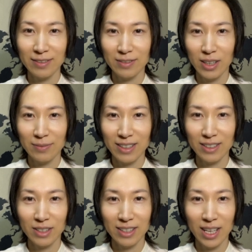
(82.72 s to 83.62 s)
Traveling
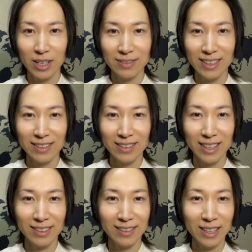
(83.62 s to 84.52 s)
during the off-season
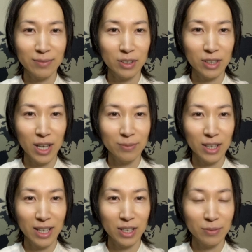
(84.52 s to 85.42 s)
can save you a lot of
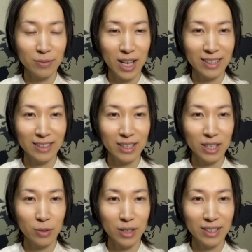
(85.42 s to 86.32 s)
money on flights and
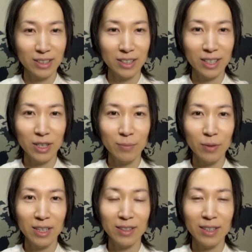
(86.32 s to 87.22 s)
accommodation.
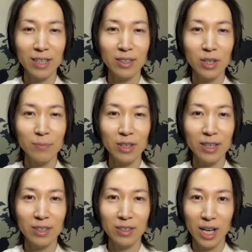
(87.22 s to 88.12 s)
Plus, you'll
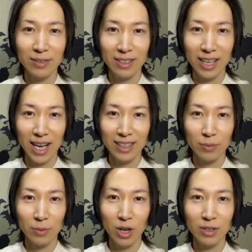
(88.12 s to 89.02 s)
avoid the crowds and have a
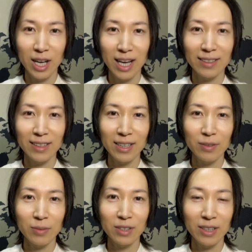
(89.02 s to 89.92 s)
more relaxing
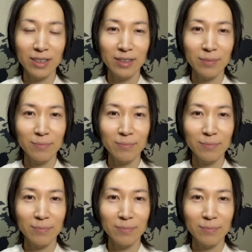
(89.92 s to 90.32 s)
experience.